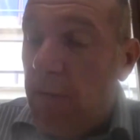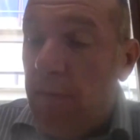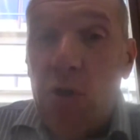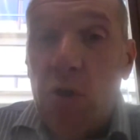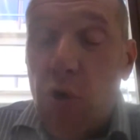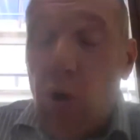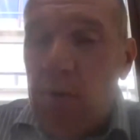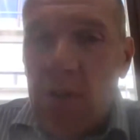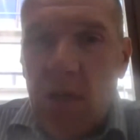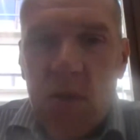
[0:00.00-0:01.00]
first a
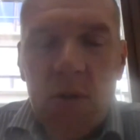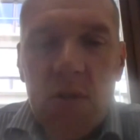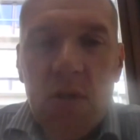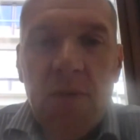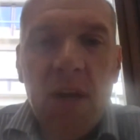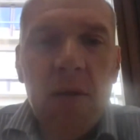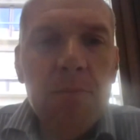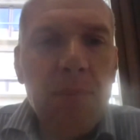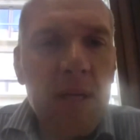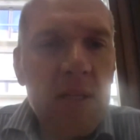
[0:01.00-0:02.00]
comment. So it's very
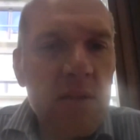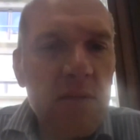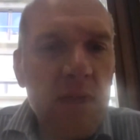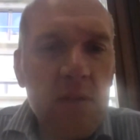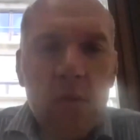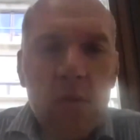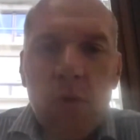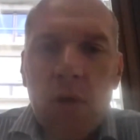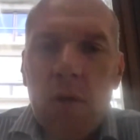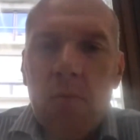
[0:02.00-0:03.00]
impressive that you,
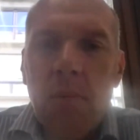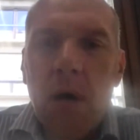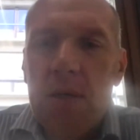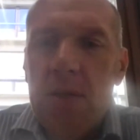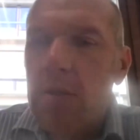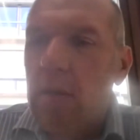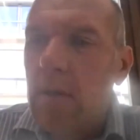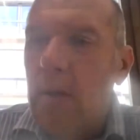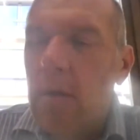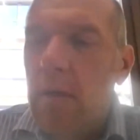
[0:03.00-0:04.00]
during a master
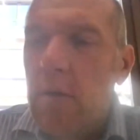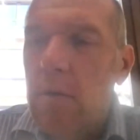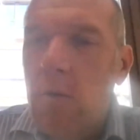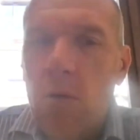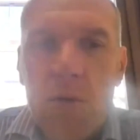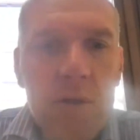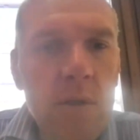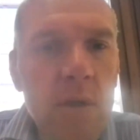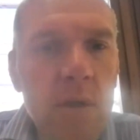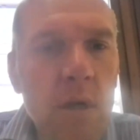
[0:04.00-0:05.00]
uh,
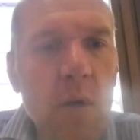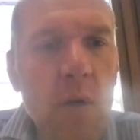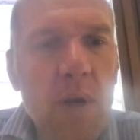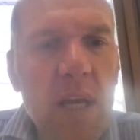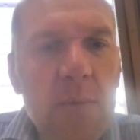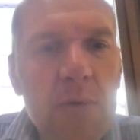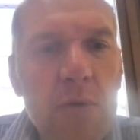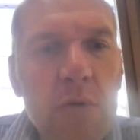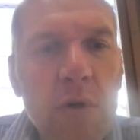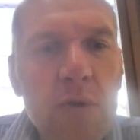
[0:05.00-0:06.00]
course, were able
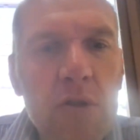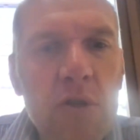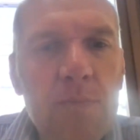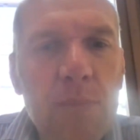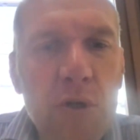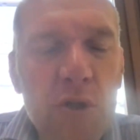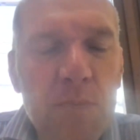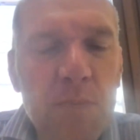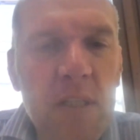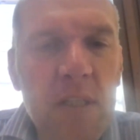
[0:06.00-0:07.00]
to conduct a
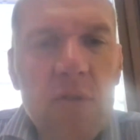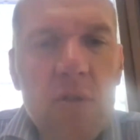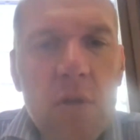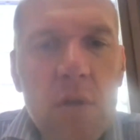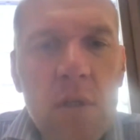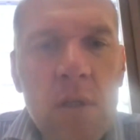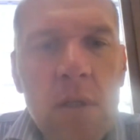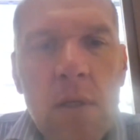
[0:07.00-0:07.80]
prospective study.